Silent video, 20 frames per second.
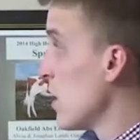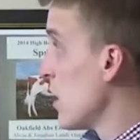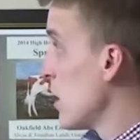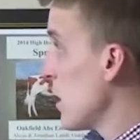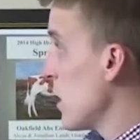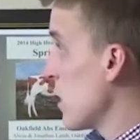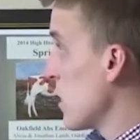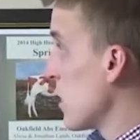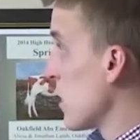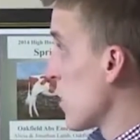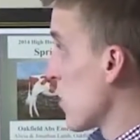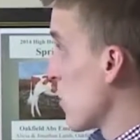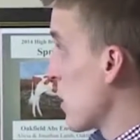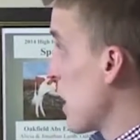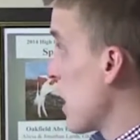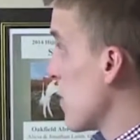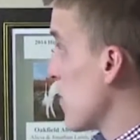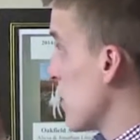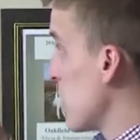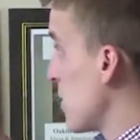in here we
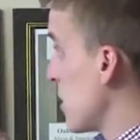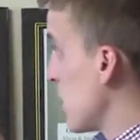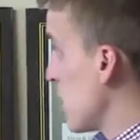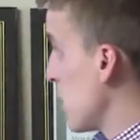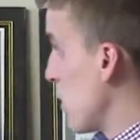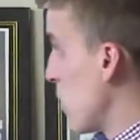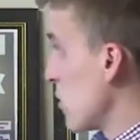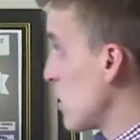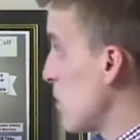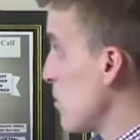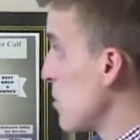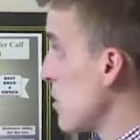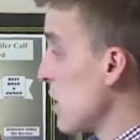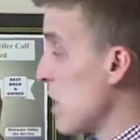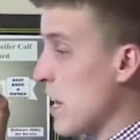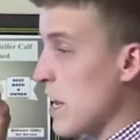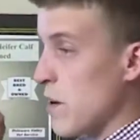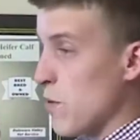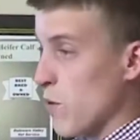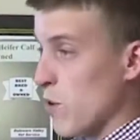have that, you know, Timothy
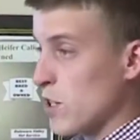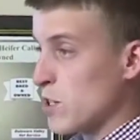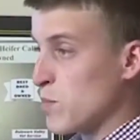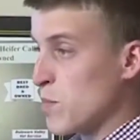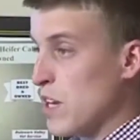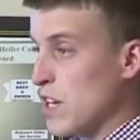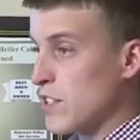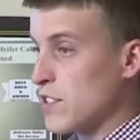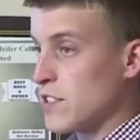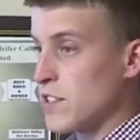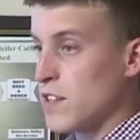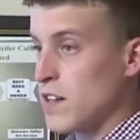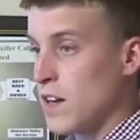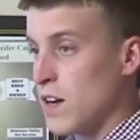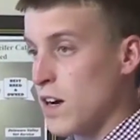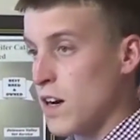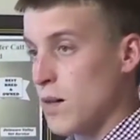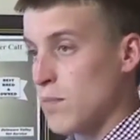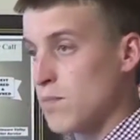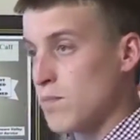hay works best.
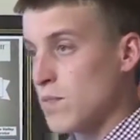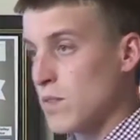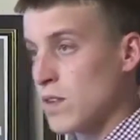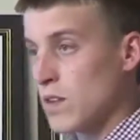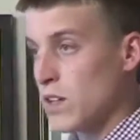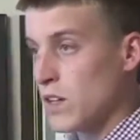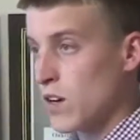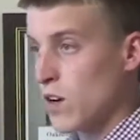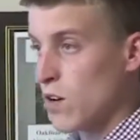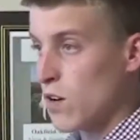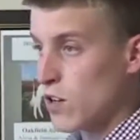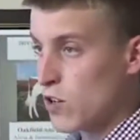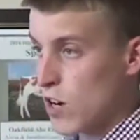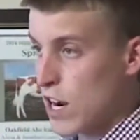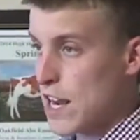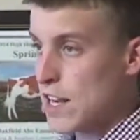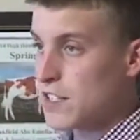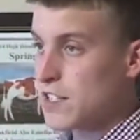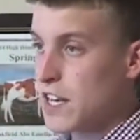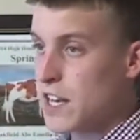You know,
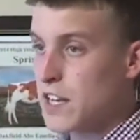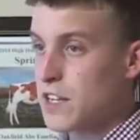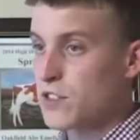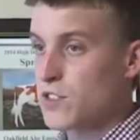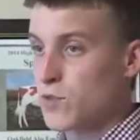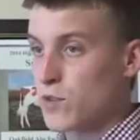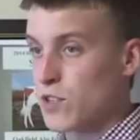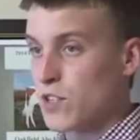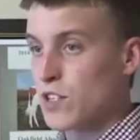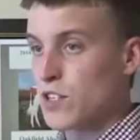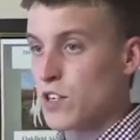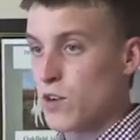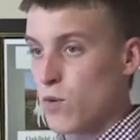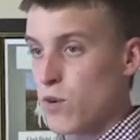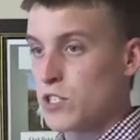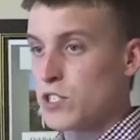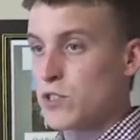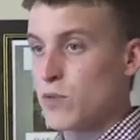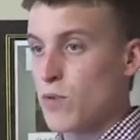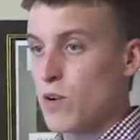grass hays really are
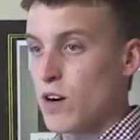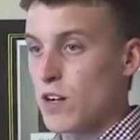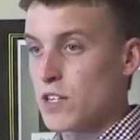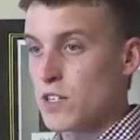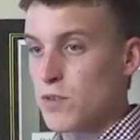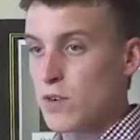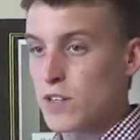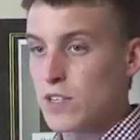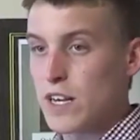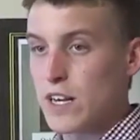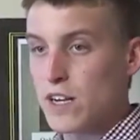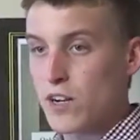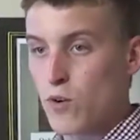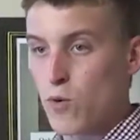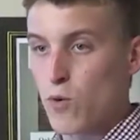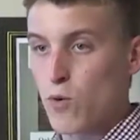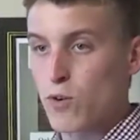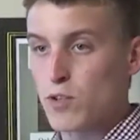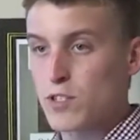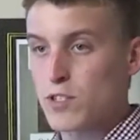what you want. You want that
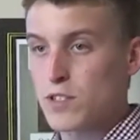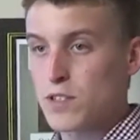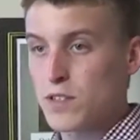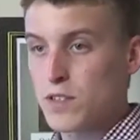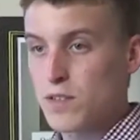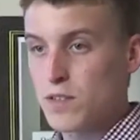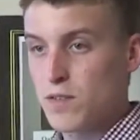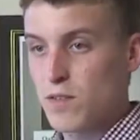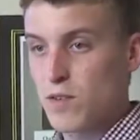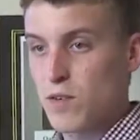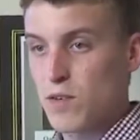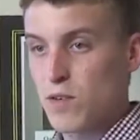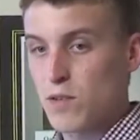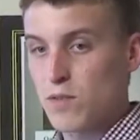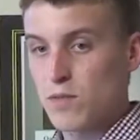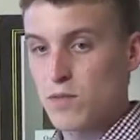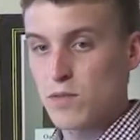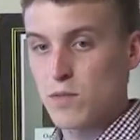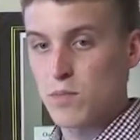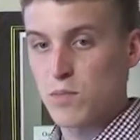coarse,
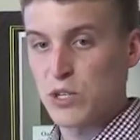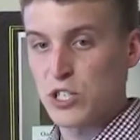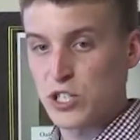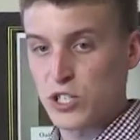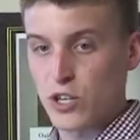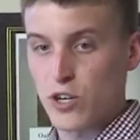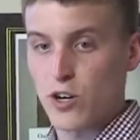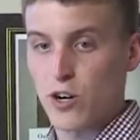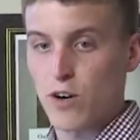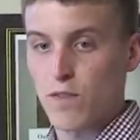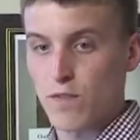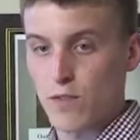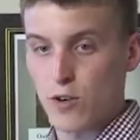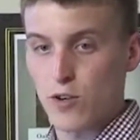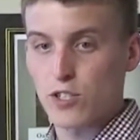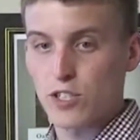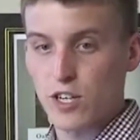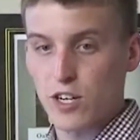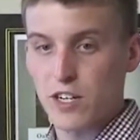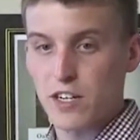mature
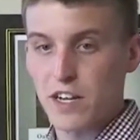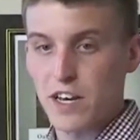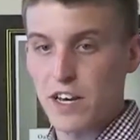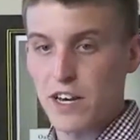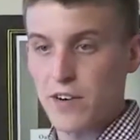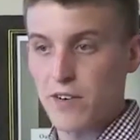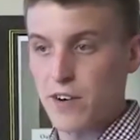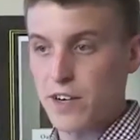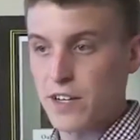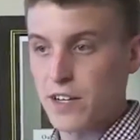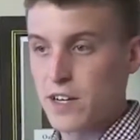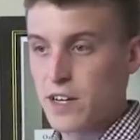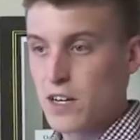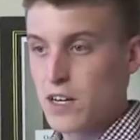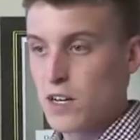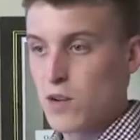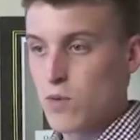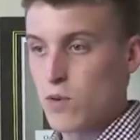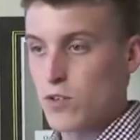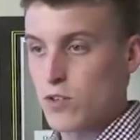first cutting hay, right?
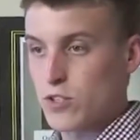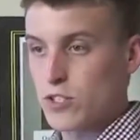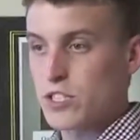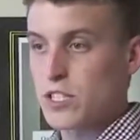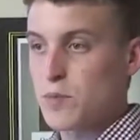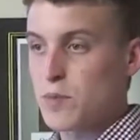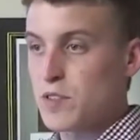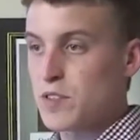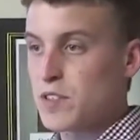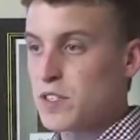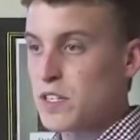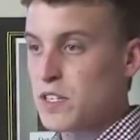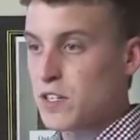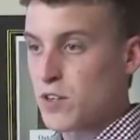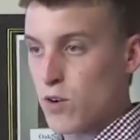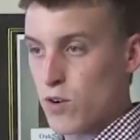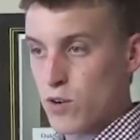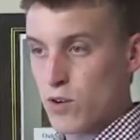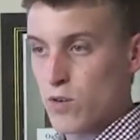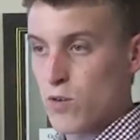Whether it's Timothy
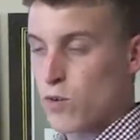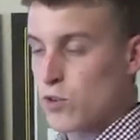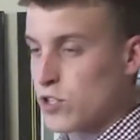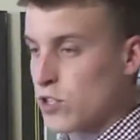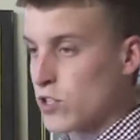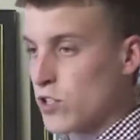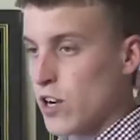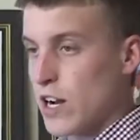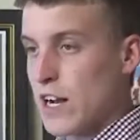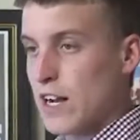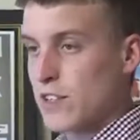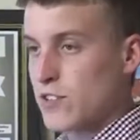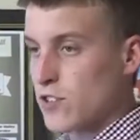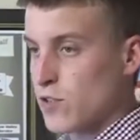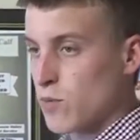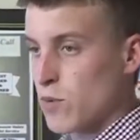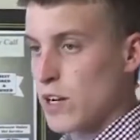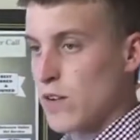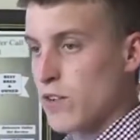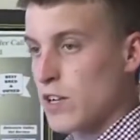or an orchard grass
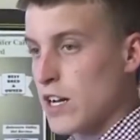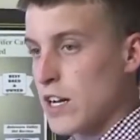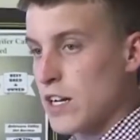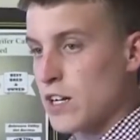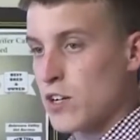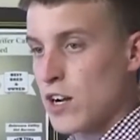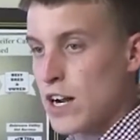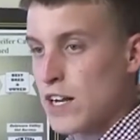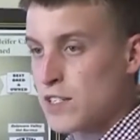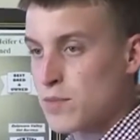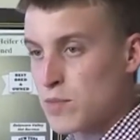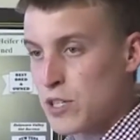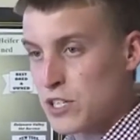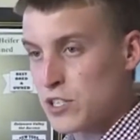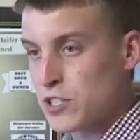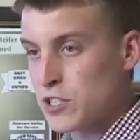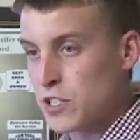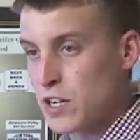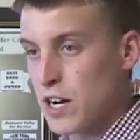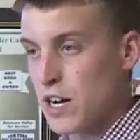or whatever kind of grass
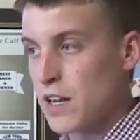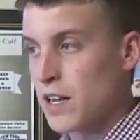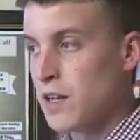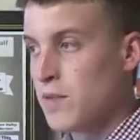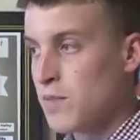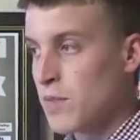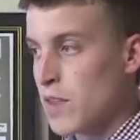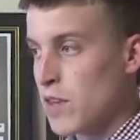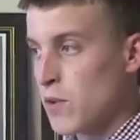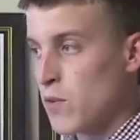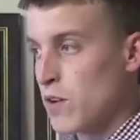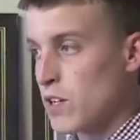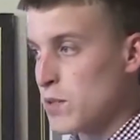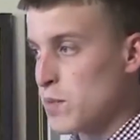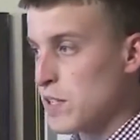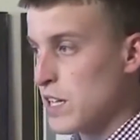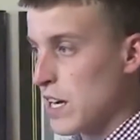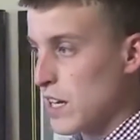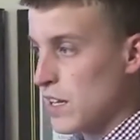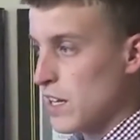mix you got, you want it to
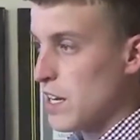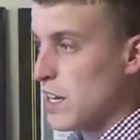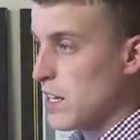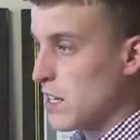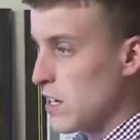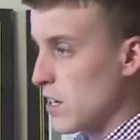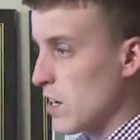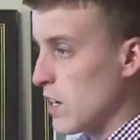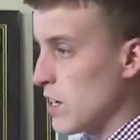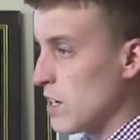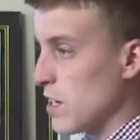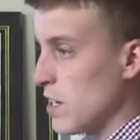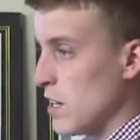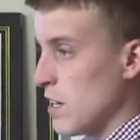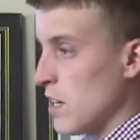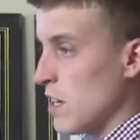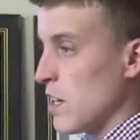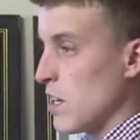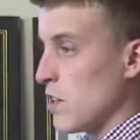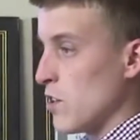be that late cut,
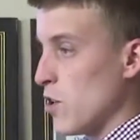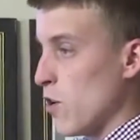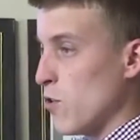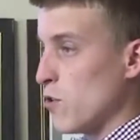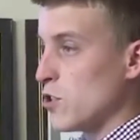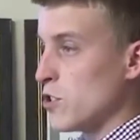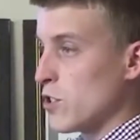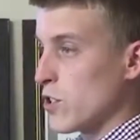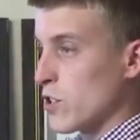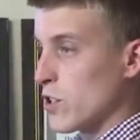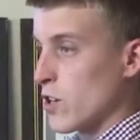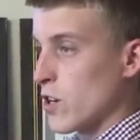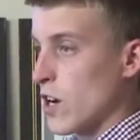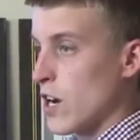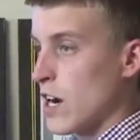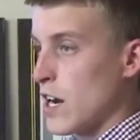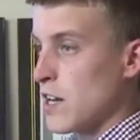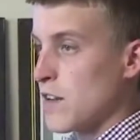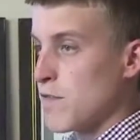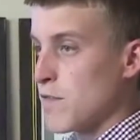low sugar,
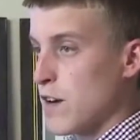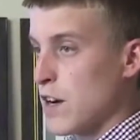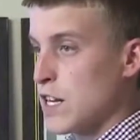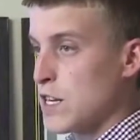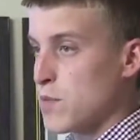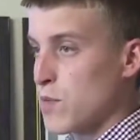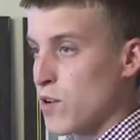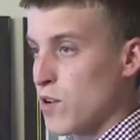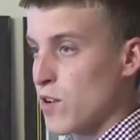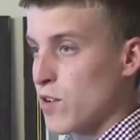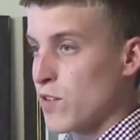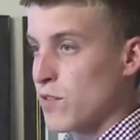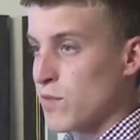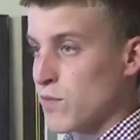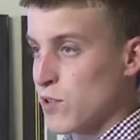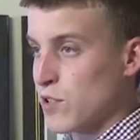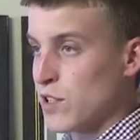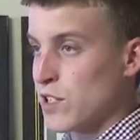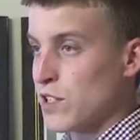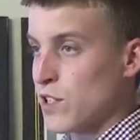high fiber,
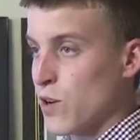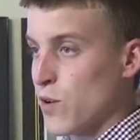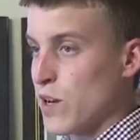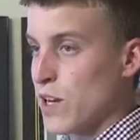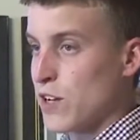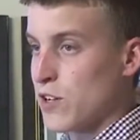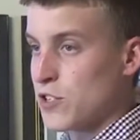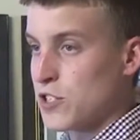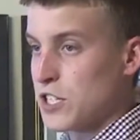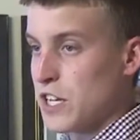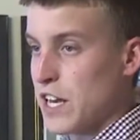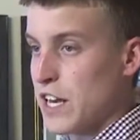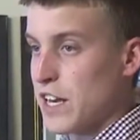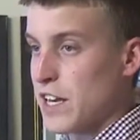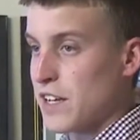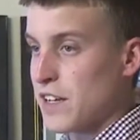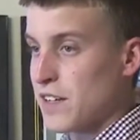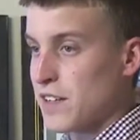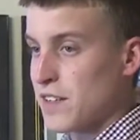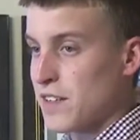really low energy
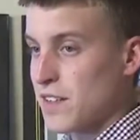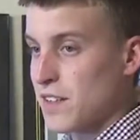hay.